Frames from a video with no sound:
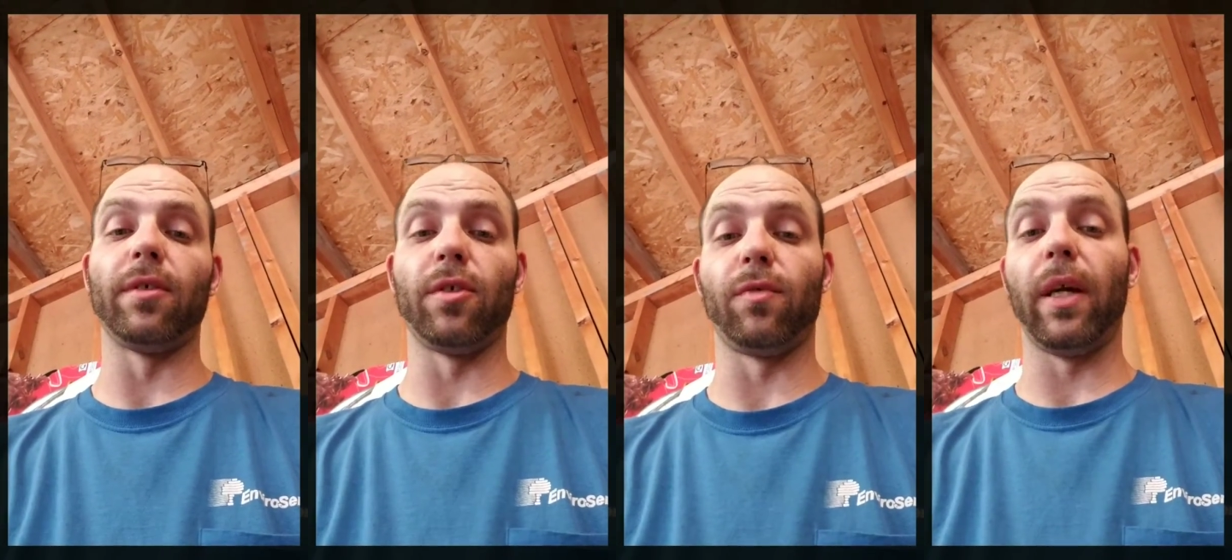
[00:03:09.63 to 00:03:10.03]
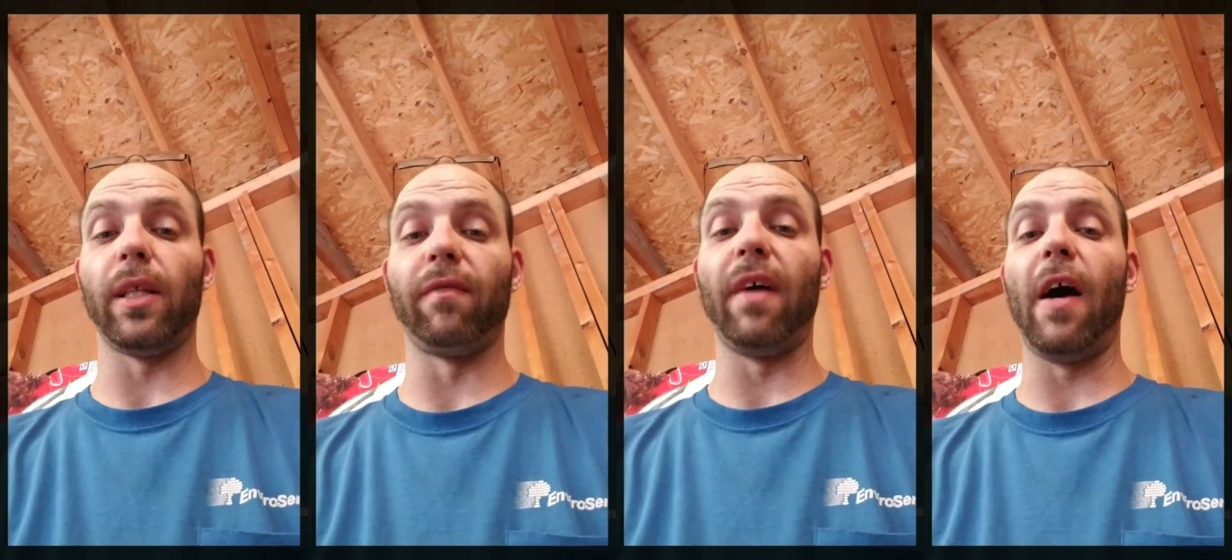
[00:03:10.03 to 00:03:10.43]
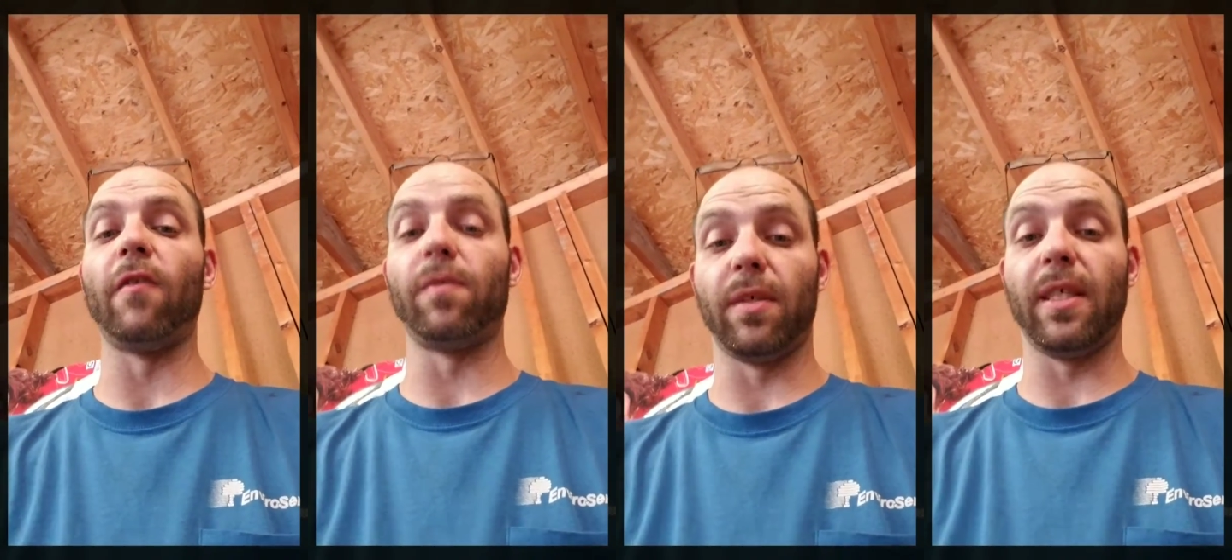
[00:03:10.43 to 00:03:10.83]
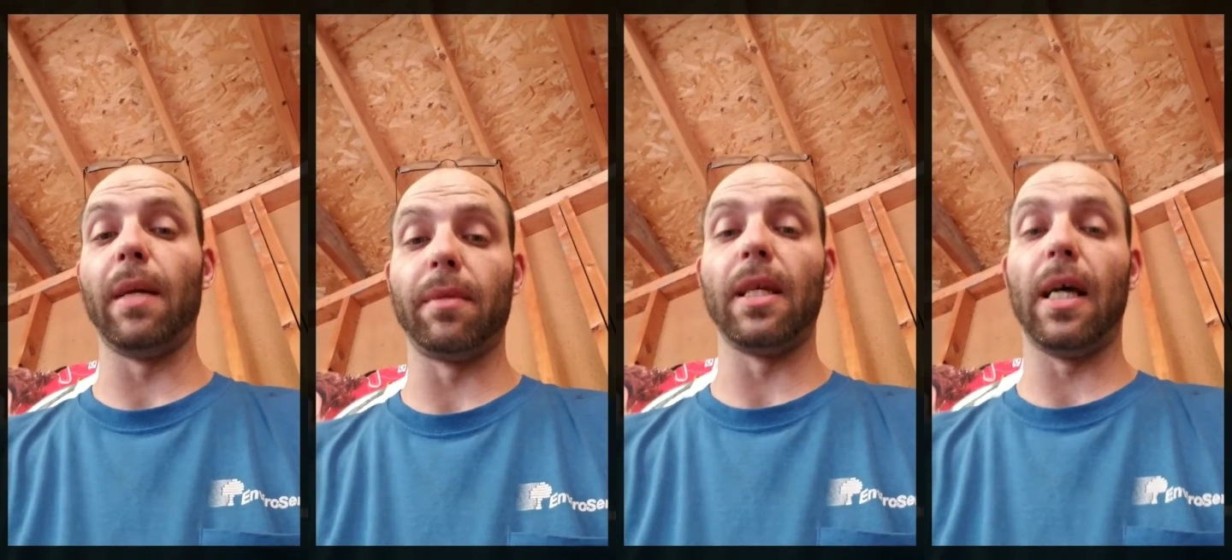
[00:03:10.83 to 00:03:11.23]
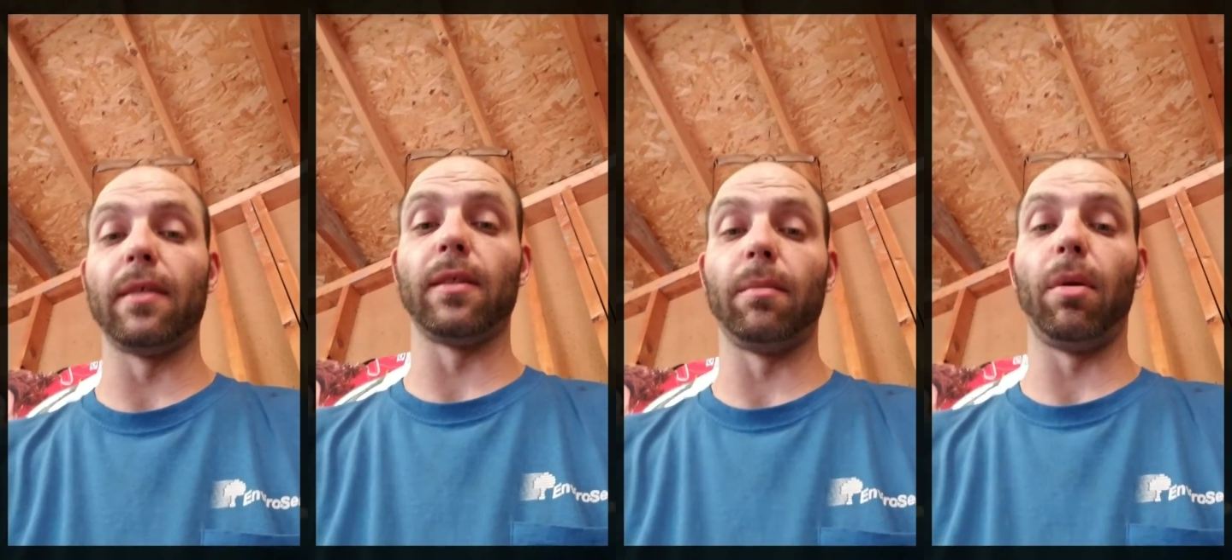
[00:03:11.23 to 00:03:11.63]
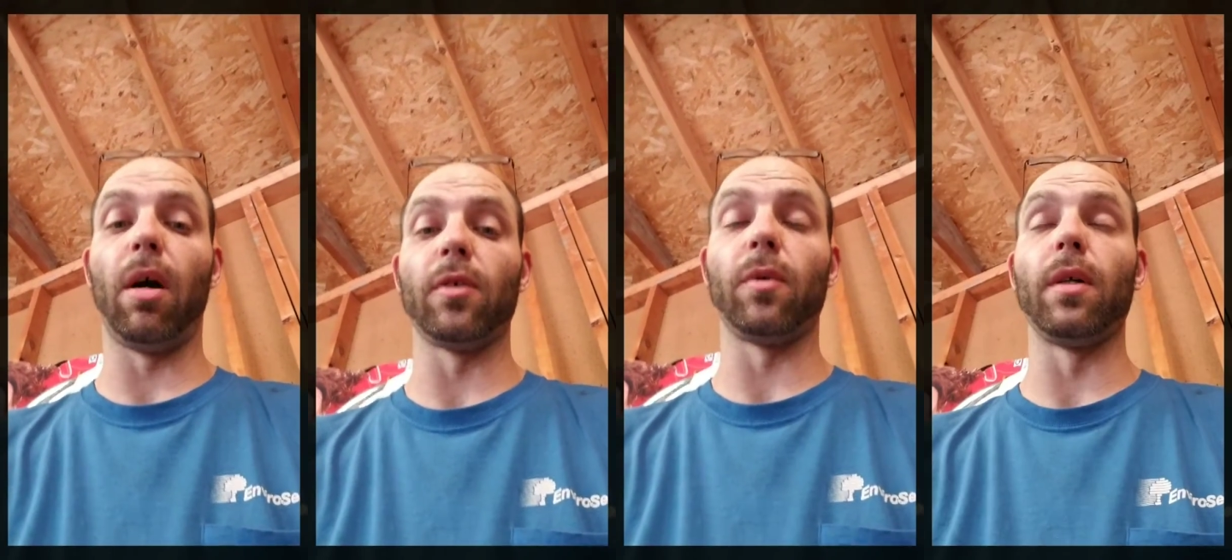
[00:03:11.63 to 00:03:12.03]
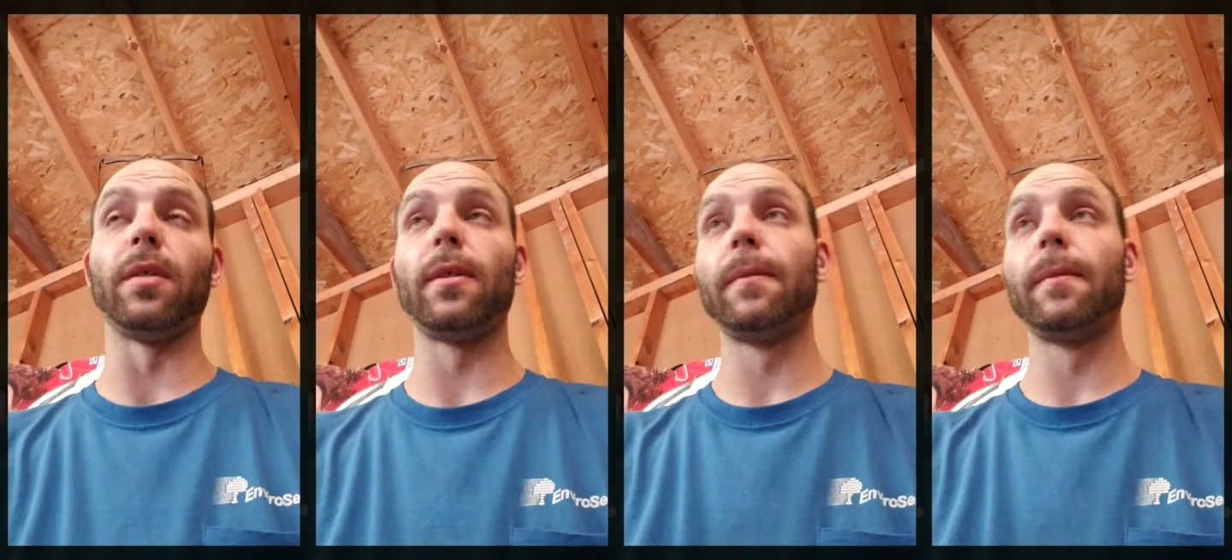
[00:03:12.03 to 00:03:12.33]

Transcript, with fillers: They're just regular valves the same size as the boss ones.